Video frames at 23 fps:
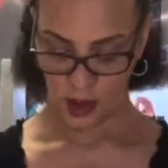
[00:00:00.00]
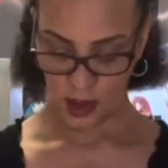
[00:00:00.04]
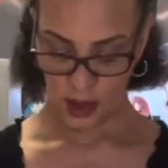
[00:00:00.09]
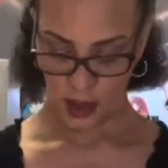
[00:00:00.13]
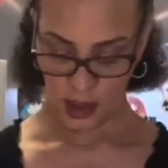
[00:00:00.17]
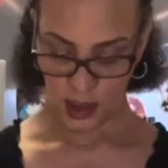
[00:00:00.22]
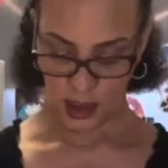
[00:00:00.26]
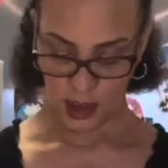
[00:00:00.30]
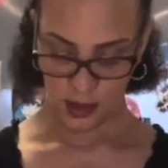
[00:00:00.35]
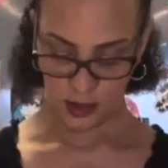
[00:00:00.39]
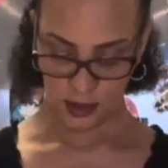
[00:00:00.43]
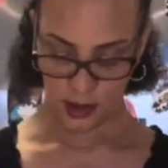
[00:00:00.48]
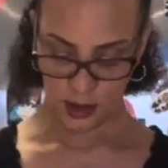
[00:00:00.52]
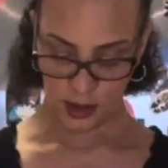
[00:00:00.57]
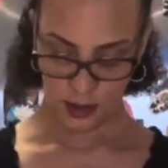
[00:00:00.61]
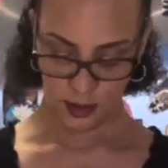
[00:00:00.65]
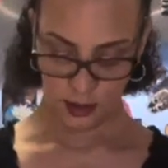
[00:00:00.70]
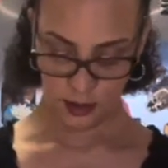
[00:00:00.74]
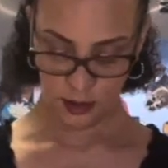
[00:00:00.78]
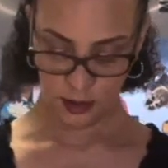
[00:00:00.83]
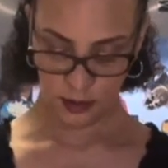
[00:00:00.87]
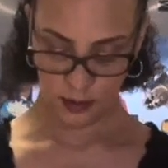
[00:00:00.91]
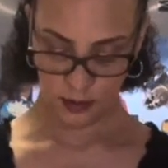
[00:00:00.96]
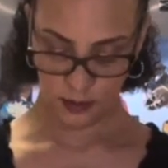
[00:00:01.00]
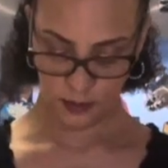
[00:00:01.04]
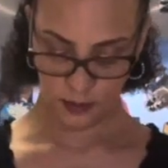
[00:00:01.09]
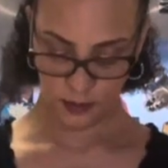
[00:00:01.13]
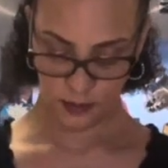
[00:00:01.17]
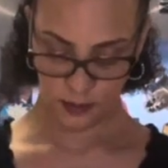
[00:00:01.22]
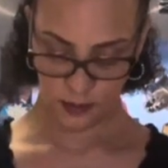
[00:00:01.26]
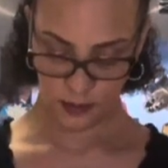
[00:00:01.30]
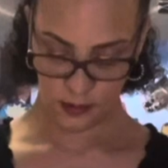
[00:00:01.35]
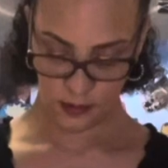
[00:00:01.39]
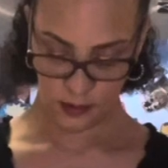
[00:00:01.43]
And then
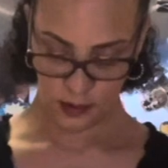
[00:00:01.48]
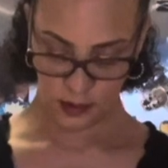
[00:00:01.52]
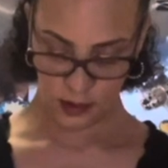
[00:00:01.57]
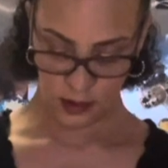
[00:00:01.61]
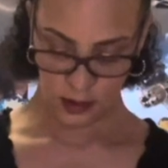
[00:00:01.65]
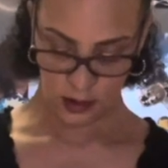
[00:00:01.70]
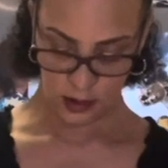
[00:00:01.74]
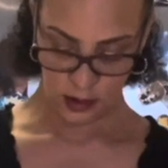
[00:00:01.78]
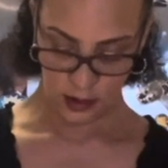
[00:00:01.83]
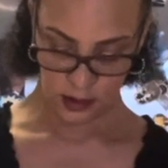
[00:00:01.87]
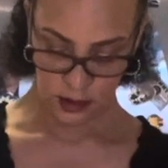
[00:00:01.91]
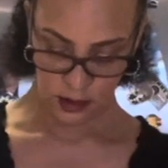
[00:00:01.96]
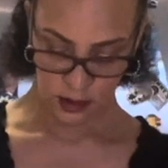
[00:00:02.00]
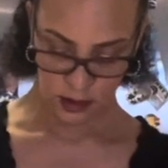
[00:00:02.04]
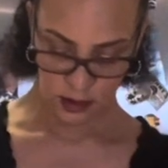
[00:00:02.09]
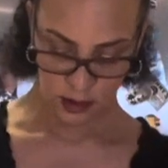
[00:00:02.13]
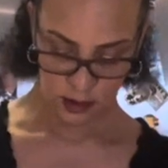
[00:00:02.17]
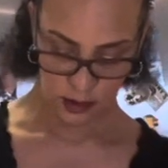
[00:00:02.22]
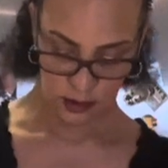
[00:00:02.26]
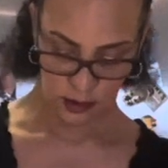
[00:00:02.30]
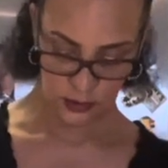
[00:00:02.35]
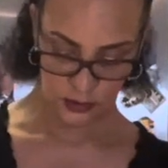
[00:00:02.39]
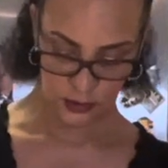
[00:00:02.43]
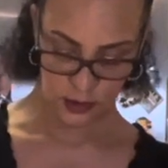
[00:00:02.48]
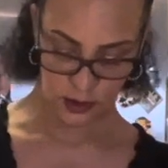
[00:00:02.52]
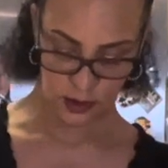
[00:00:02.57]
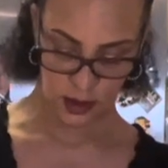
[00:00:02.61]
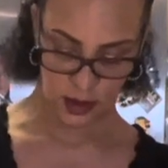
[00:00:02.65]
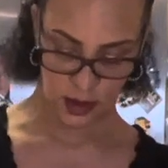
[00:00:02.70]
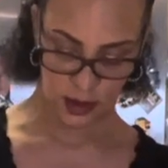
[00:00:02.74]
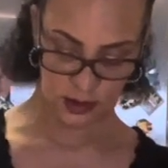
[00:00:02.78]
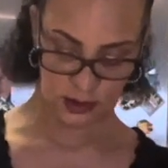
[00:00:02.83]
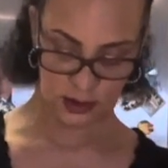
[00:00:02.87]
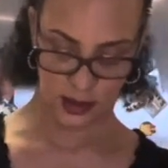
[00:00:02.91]
you
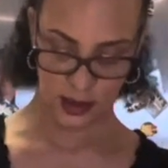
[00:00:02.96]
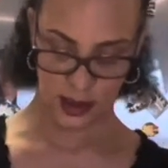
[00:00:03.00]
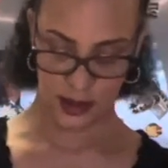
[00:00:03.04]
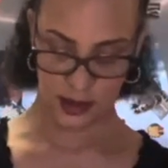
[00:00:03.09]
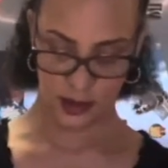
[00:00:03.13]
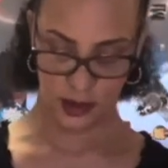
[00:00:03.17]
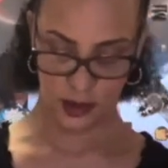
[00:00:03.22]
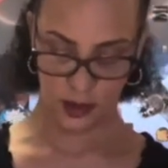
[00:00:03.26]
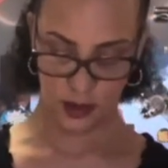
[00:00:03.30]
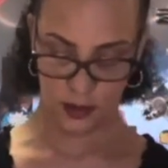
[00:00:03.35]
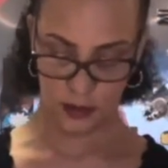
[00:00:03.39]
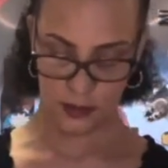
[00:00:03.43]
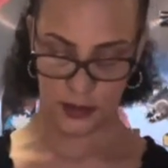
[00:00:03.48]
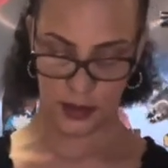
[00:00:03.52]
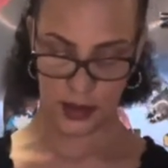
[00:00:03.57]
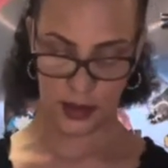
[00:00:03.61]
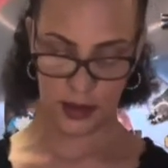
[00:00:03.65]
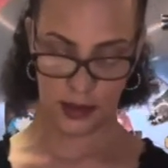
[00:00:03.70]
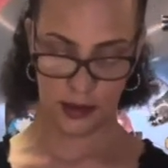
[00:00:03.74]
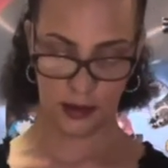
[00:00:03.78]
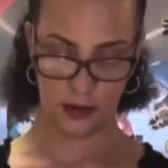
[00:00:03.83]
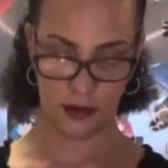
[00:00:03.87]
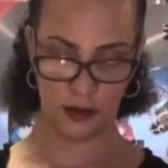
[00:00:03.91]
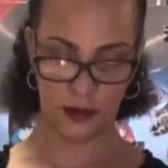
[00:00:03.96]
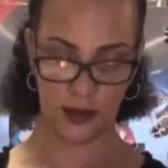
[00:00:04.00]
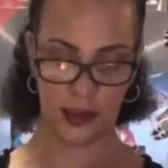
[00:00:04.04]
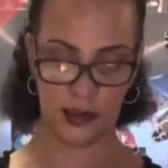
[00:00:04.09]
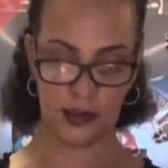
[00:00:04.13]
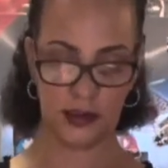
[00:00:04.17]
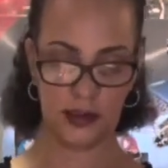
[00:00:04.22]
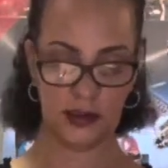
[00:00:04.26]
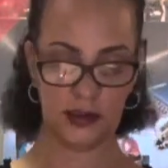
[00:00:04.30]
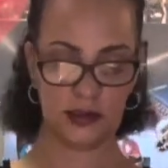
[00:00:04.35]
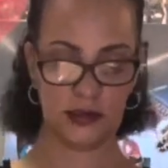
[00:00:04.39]
start taking your butter,
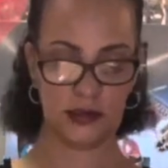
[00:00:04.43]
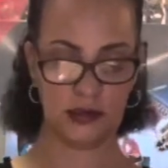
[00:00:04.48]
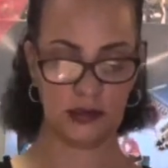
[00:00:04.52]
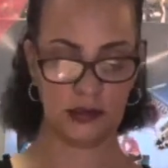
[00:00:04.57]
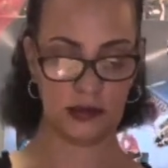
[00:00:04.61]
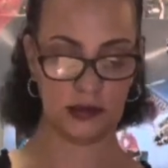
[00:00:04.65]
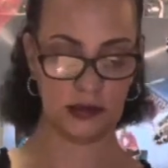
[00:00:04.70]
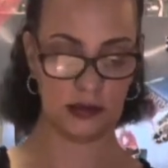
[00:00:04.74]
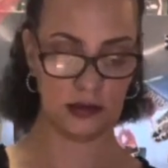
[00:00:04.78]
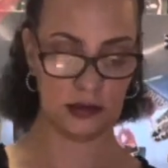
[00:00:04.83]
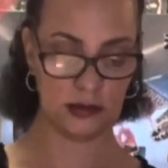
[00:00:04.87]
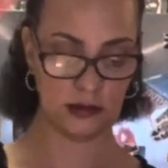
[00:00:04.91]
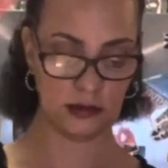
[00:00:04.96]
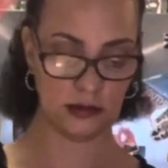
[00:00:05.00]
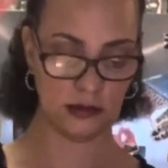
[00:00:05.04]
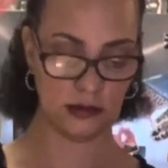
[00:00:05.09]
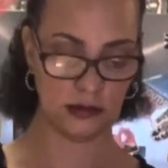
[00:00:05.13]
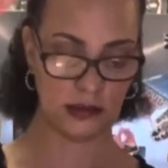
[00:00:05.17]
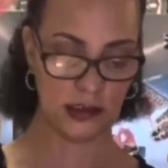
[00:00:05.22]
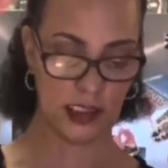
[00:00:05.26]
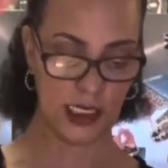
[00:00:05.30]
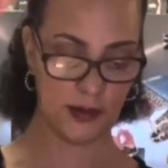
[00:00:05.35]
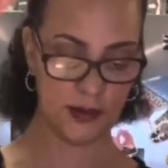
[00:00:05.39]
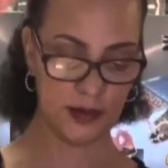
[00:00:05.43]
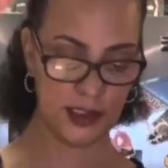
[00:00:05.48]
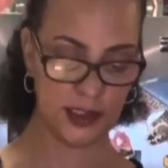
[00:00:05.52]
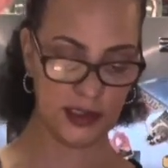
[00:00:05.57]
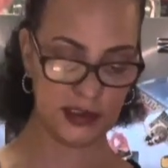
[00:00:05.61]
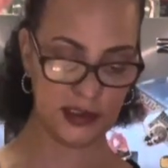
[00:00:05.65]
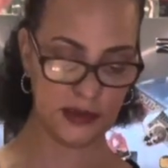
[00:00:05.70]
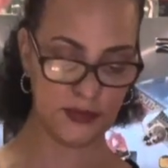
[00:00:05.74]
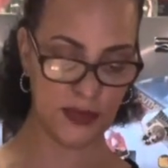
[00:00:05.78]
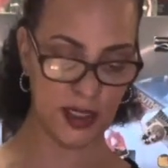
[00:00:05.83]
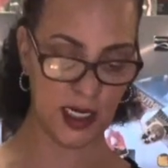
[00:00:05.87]
and this is some of
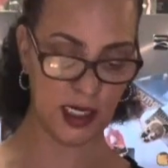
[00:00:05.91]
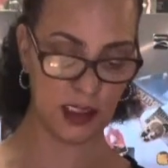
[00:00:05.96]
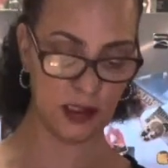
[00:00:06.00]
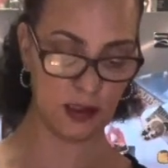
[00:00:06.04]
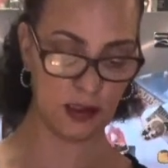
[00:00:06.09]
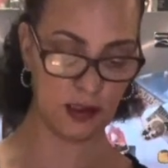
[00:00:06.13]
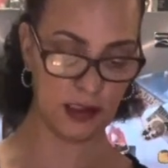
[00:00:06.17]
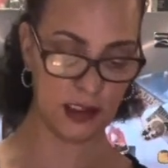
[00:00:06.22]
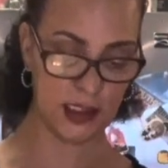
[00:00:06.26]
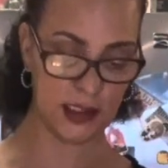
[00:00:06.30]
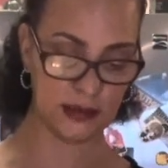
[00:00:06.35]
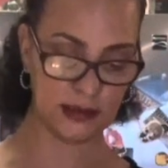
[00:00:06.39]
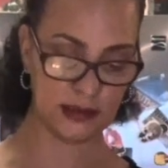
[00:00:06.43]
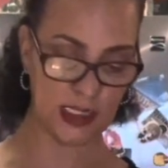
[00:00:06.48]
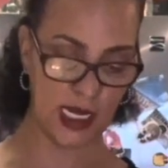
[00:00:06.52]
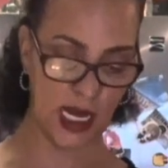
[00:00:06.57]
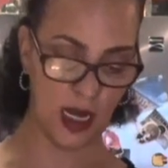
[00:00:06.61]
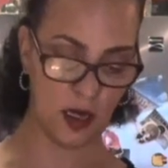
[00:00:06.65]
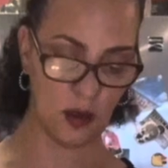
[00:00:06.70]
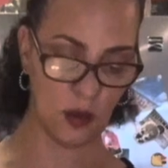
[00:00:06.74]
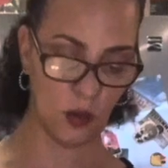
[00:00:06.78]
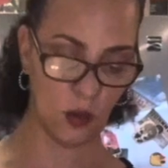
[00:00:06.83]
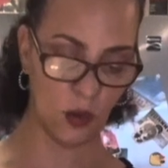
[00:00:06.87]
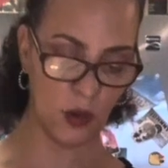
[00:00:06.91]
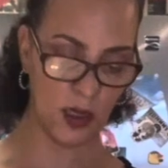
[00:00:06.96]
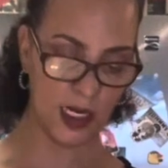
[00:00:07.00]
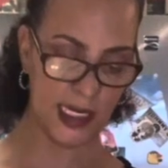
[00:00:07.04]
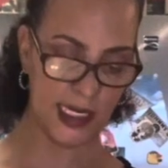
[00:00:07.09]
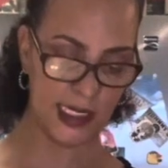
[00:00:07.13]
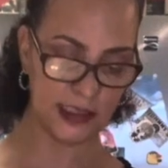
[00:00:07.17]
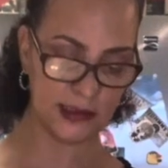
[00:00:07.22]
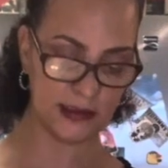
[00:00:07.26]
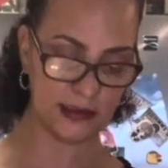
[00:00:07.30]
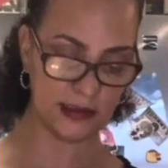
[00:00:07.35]
this butter that's out
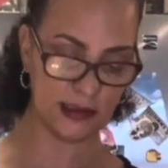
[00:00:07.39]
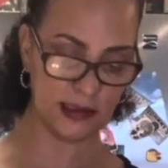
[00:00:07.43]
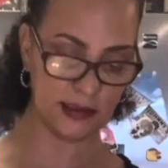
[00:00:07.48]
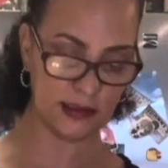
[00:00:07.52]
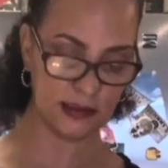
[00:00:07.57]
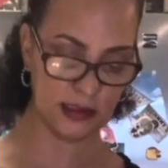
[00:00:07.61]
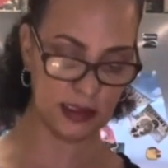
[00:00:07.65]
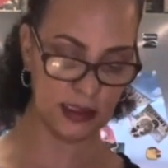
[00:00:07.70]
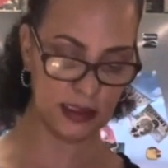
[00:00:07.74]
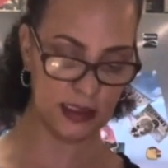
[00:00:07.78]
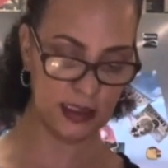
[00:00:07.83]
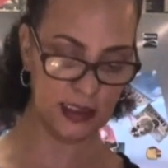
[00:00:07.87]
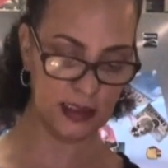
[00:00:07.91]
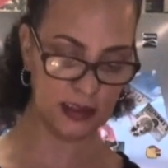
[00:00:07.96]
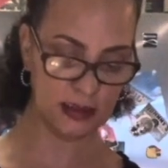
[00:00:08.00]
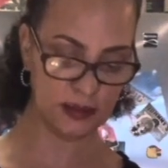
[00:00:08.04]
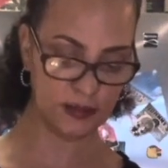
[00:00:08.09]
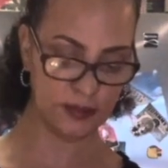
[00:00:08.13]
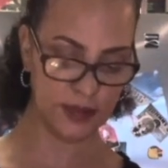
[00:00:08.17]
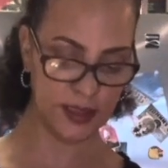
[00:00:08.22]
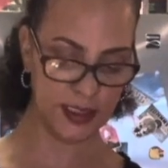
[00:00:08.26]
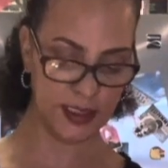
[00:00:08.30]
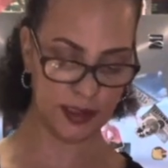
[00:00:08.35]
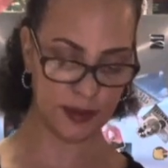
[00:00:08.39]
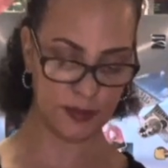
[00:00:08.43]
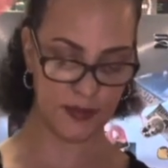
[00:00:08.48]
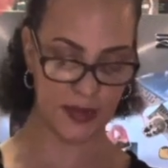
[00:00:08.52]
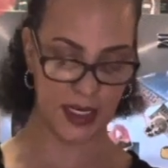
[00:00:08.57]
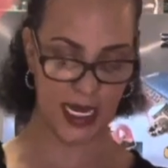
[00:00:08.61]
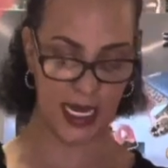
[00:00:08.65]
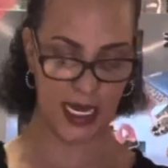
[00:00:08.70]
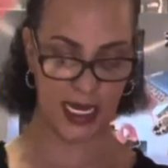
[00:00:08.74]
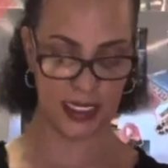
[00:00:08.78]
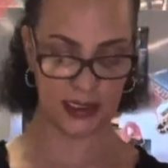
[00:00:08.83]
west that's in these big
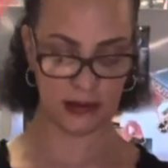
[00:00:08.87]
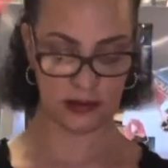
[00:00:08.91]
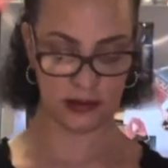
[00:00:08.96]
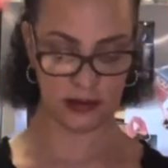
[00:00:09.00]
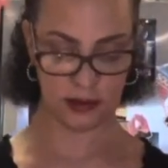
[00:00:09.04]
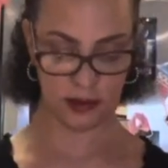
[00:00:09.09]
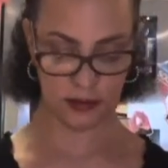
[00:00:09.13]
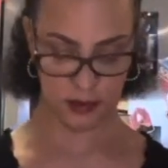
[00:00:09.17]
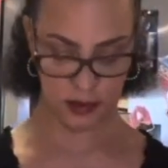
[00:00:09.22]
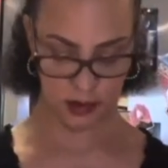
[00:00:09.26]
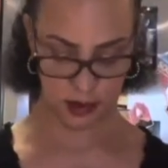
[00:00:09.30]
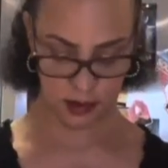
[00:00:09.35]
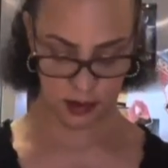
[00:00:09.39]
pats of